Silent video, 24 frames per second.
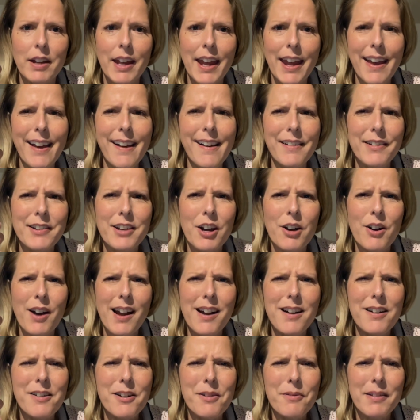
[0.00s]
Hell no. I
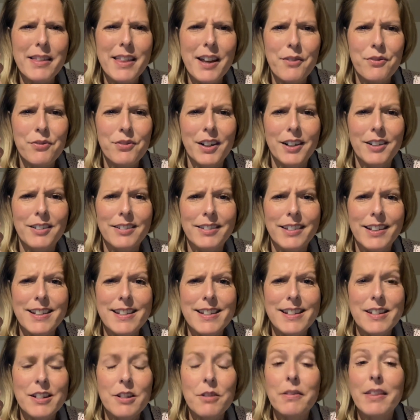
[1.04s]
don't know where that fucker
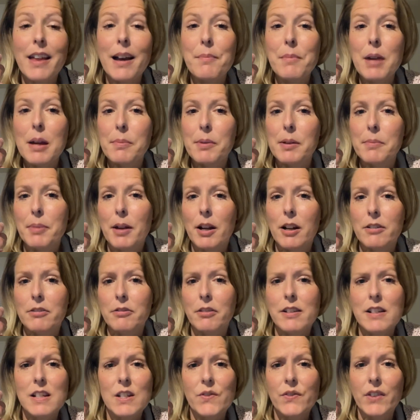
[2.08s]
leads to. That might be
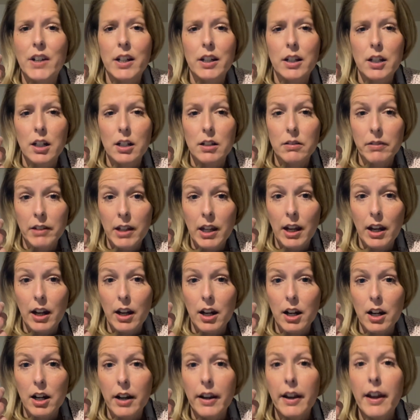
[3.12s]
paranoid as fuck. I don't
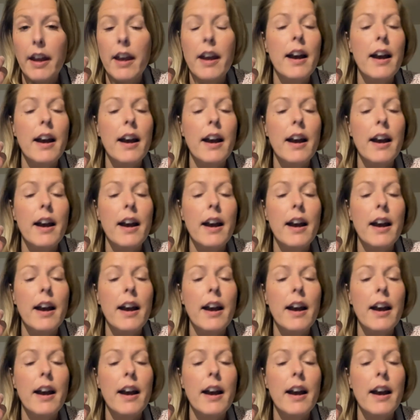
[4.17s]
care.